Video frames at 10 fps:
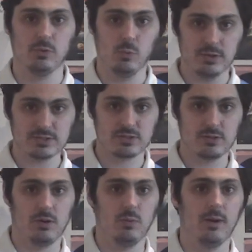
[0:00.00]
who wants to
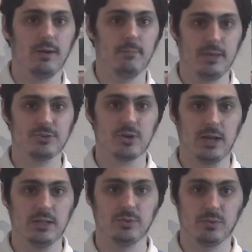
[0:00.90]
know why a major
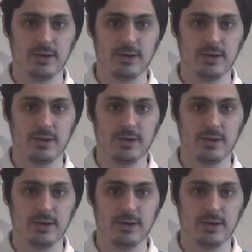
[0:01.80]
Hollywood